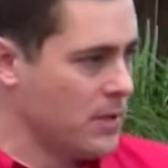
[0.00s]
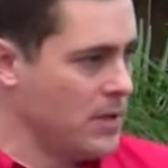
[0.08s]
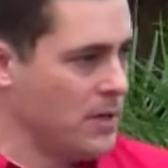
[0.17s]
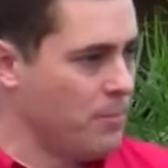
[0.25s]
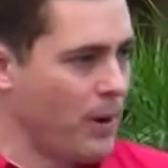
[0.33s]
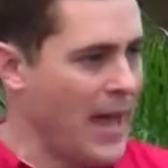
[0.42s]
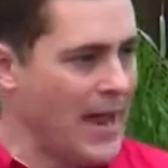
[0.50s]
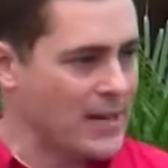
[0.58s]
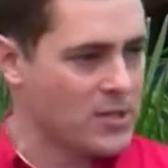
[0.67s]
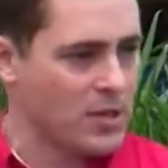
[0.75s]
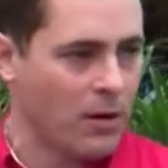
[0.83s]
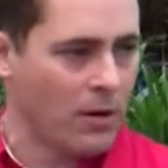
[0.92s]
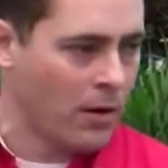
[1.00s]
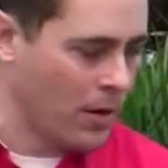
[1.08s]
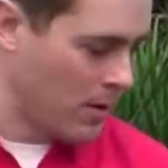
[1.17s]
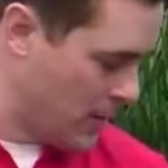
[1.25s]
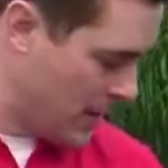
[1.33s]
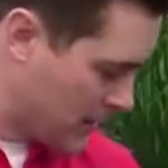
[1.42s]
any black
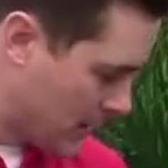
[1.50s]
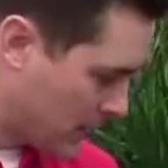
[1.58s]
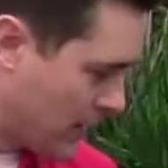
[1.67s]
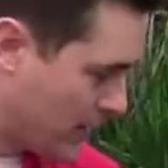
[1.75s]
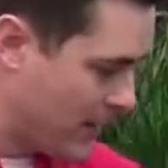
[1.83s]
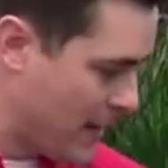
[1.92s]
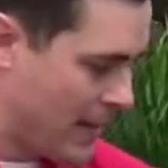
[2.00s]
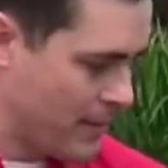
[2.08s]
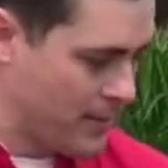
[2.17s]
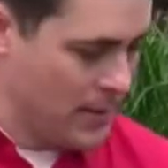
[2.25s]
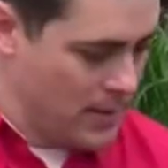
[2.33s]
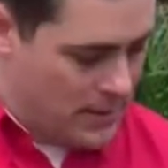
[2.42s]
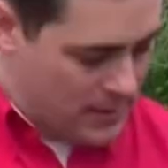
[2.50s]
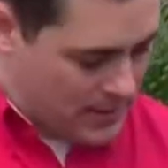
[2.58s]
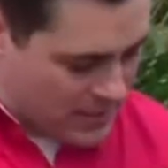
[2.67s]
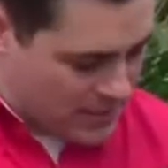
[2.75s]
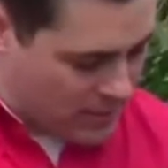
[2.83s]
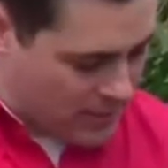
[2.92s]
tar or anything like that.
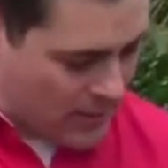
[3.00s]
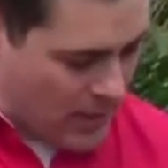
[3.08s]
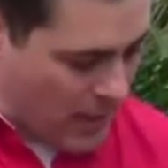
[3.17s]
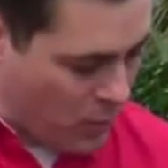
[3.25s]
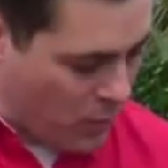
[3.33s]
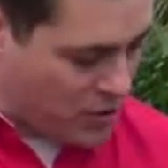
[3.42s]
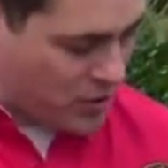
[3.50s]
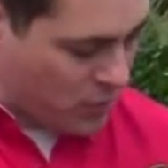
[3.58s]
That's really not what you